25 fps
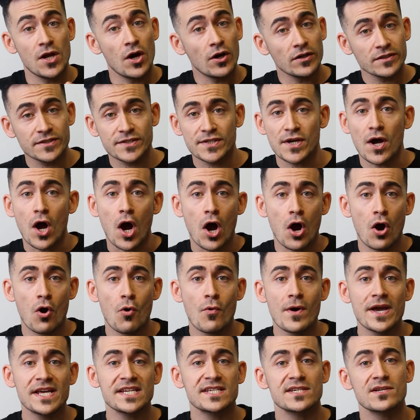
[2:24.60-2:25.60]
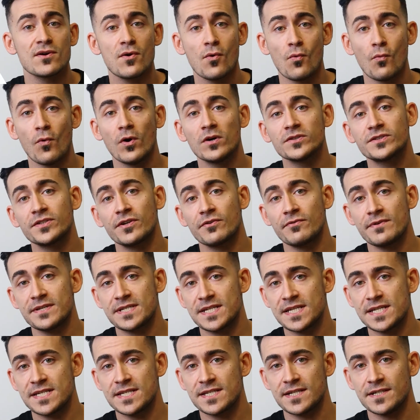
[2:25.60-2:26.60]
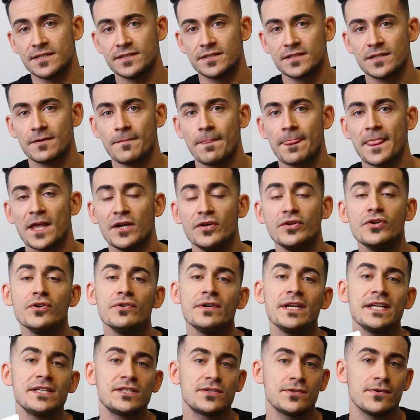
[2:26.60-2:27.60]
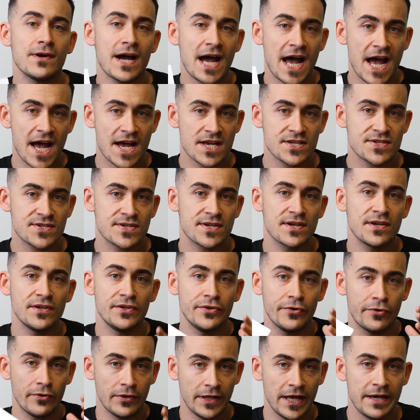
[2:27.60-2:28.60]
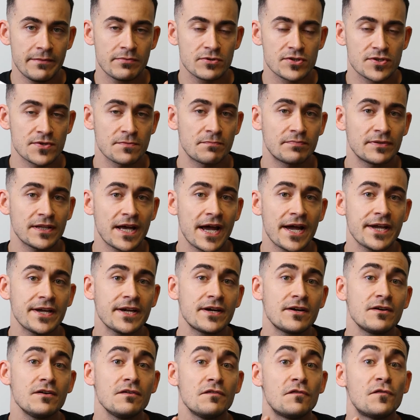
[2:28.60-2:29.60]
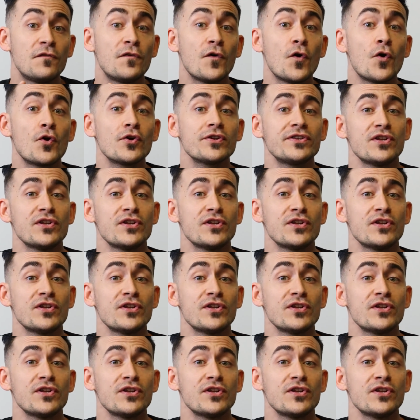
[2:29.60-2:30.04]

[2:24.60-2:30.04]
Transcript: not always water resistant. You need to ask your label supplier for